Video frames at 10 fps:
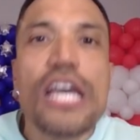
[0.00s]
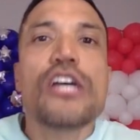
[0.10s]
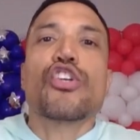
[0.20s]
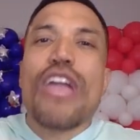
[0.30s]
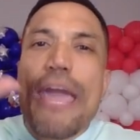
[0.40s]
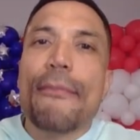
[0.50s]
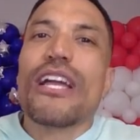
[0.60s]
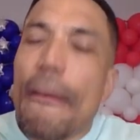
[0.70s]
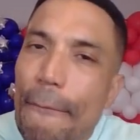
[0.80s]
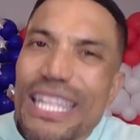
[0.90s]
so you're able to
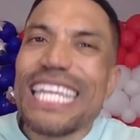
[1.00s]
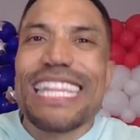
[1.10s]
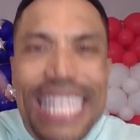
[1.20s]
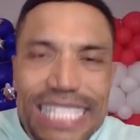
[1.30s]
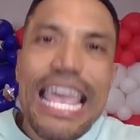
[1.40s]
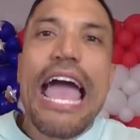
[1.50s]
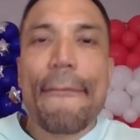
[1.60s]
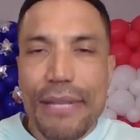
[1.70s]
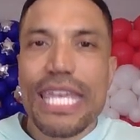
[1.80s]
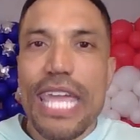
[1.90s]
complete this
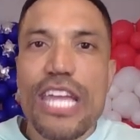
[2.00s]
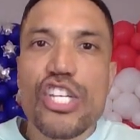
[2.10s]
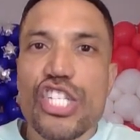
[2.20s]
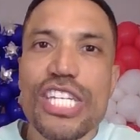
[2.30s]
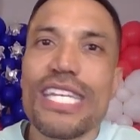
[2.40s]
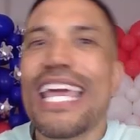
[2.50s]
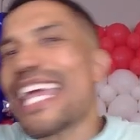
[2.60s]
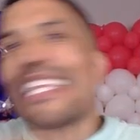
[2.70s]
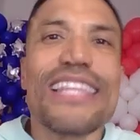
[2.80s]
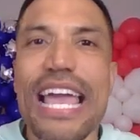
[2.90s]
application
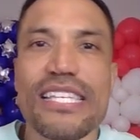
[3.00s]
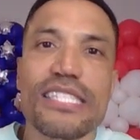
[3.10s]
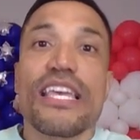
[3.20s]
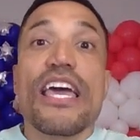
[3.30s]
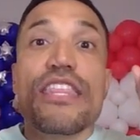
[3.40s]
in less